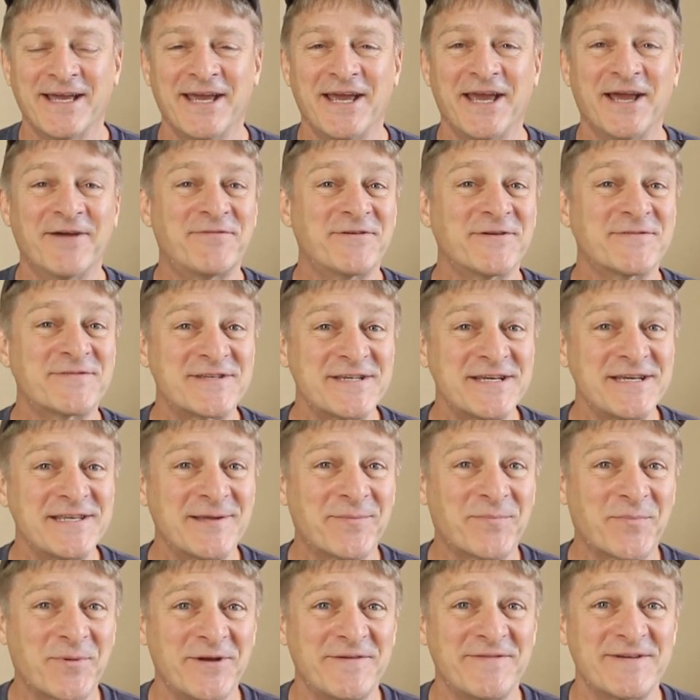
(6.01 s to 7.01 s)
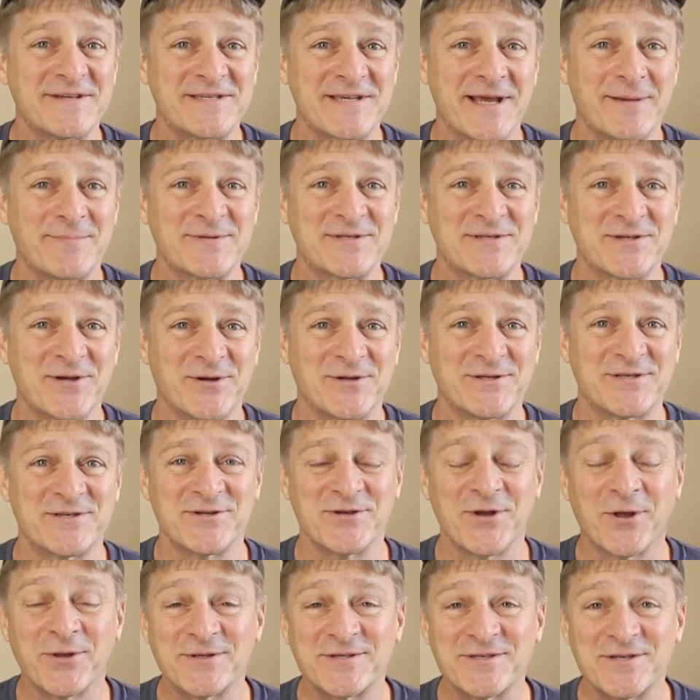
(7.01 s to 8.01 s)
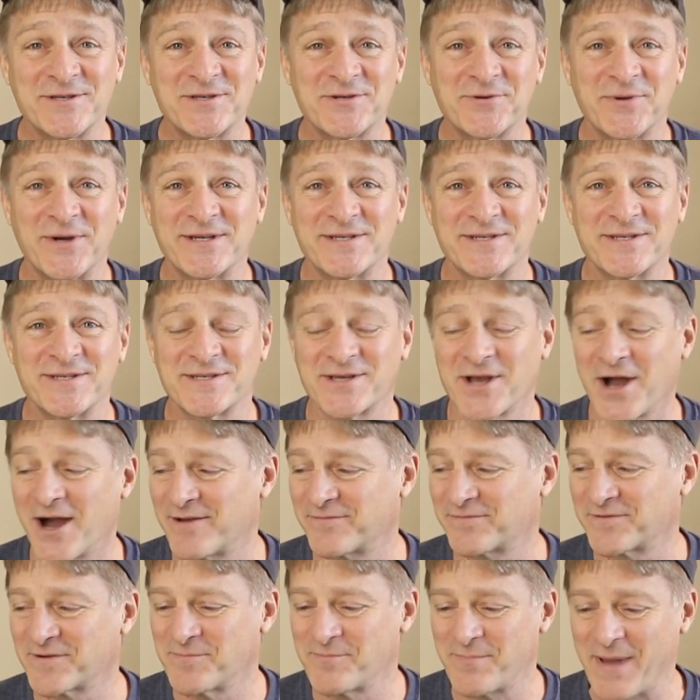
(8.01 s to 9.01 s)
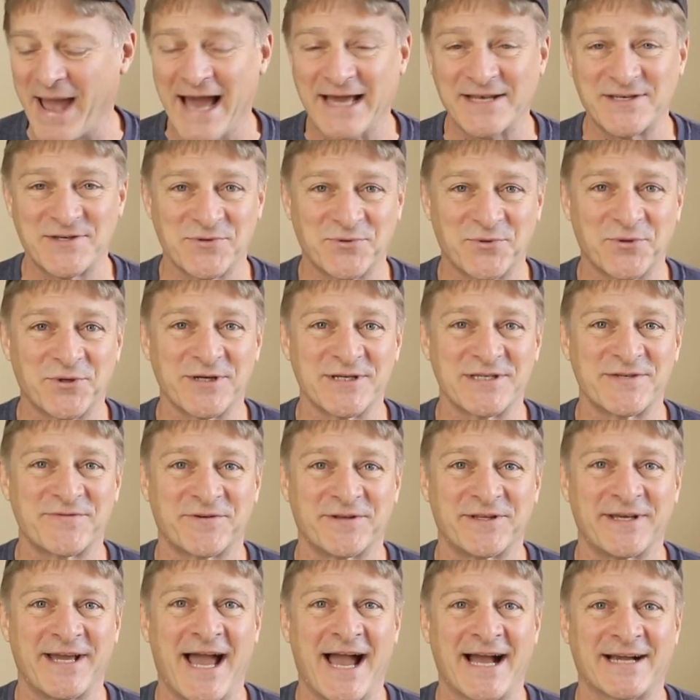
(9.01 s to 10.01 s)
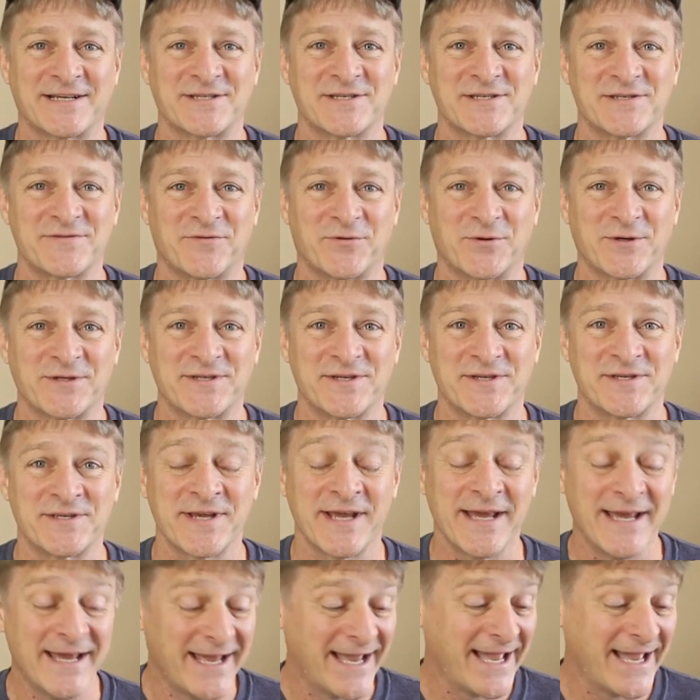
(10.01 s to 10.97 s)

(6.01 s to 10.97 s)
If you've seen the previous episodes, you know the situation's gone from bad to worse for the Axis forces.